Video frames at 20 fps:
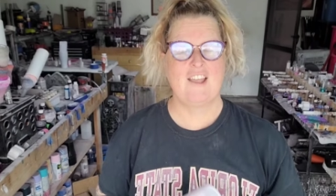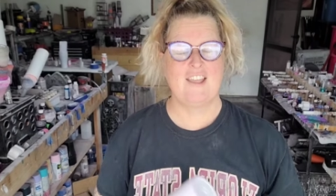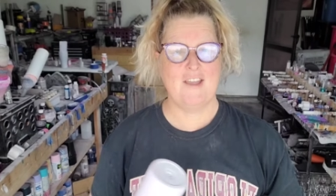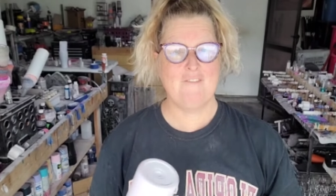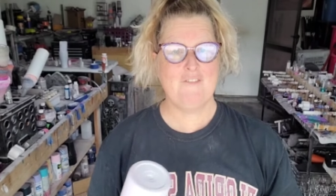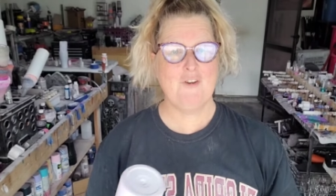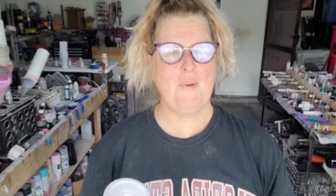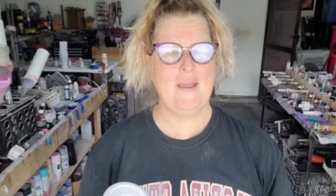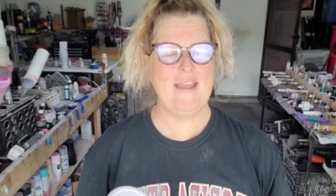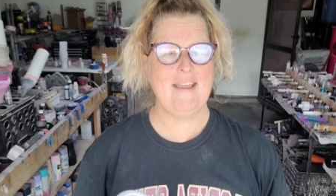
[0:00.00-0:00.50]
You
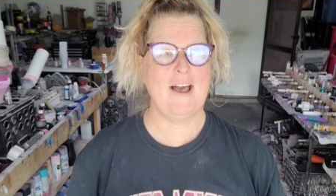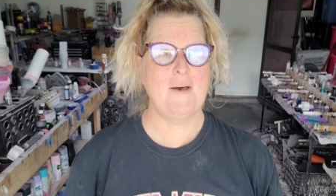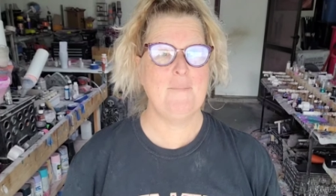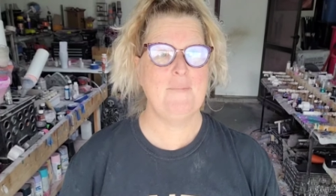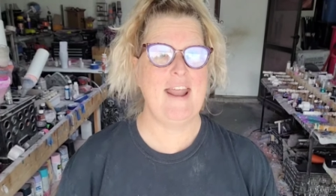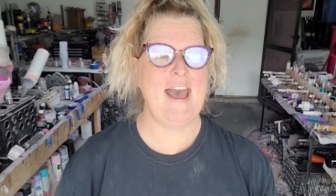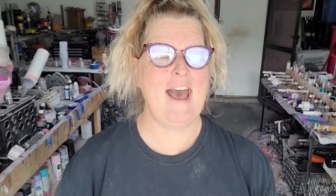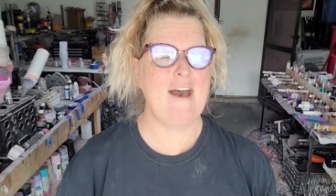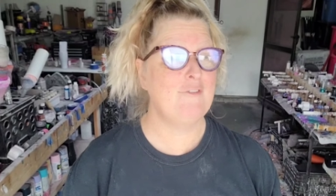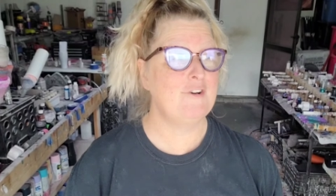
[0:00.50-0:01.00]
ever wake up
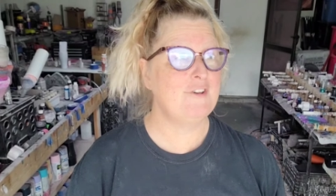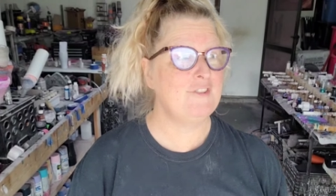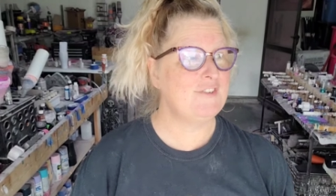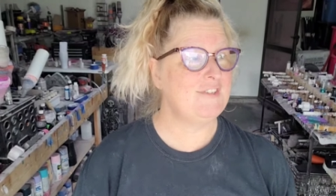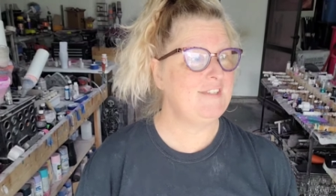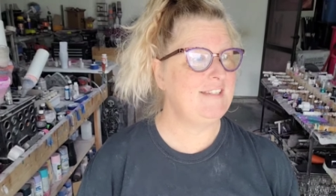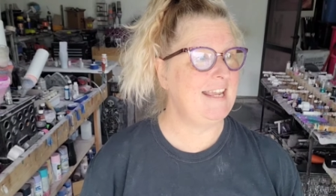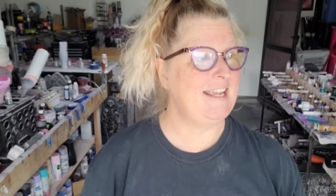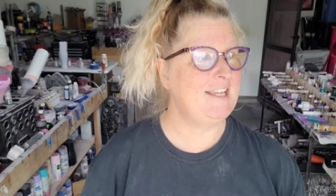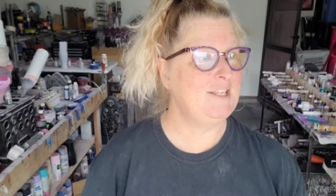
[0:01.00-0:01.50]
and have one of
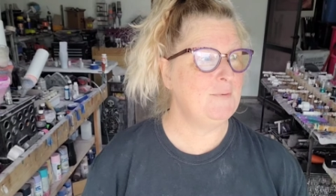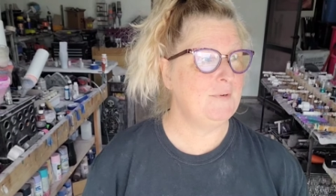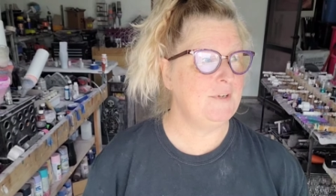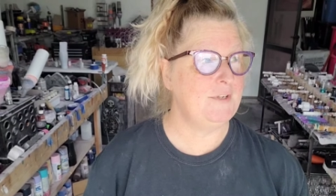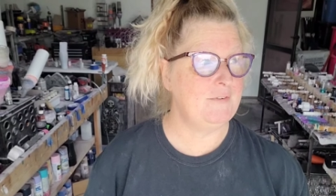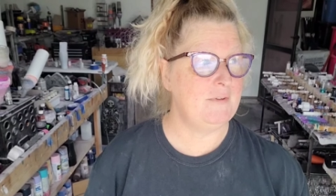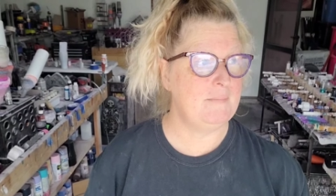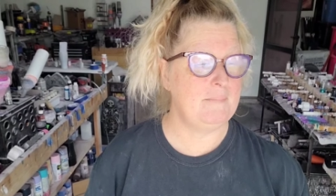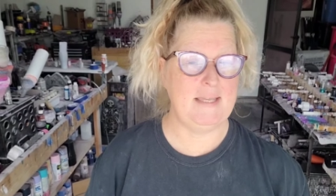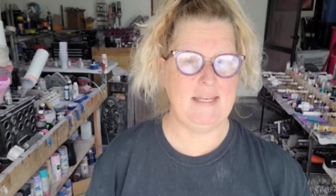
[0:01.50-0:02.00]
those days where
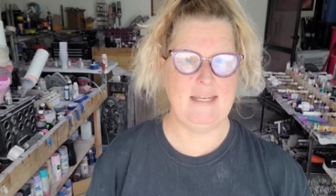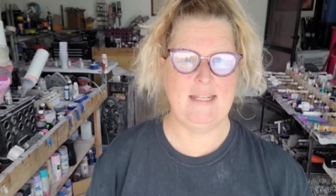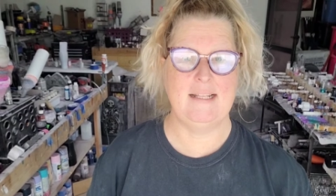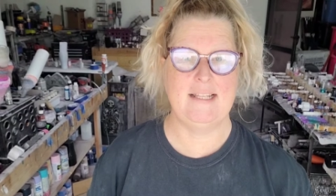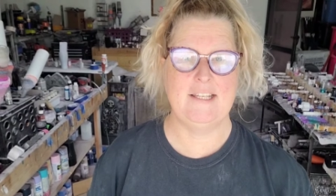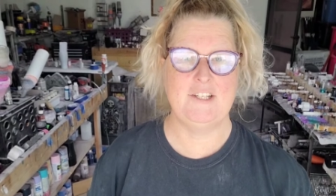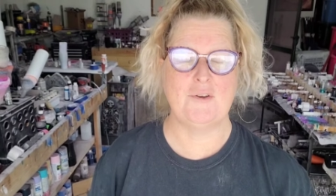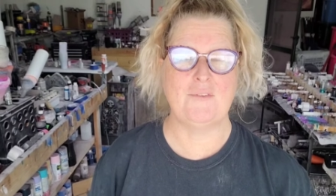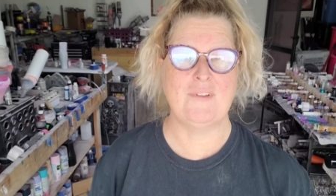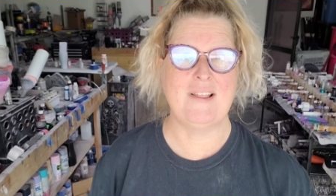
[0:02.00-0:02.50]
you
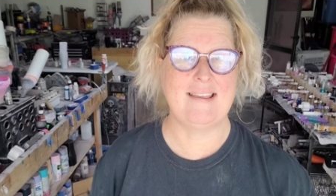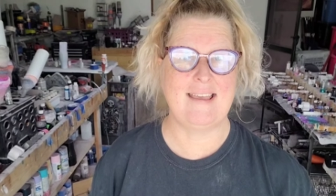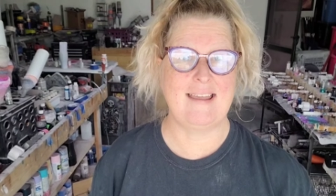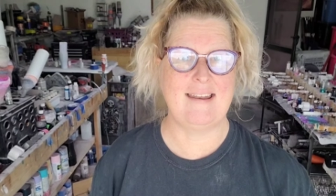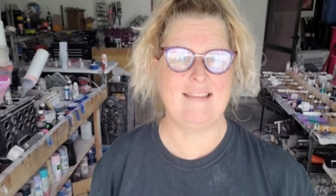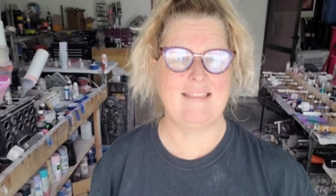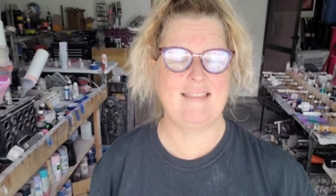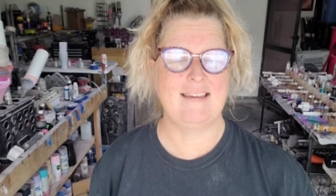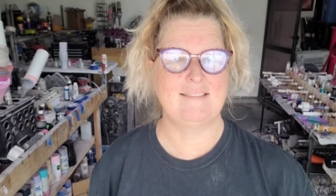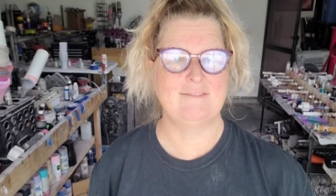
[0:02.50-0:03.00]
immediately don't like
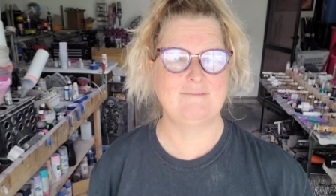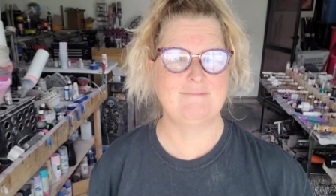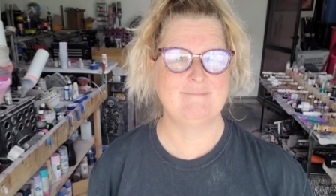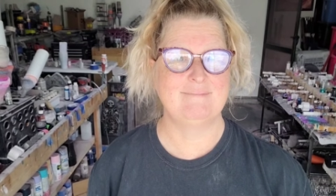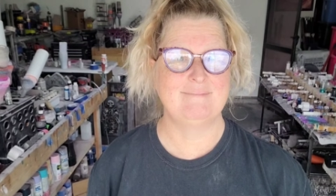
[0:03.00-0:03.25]
anything?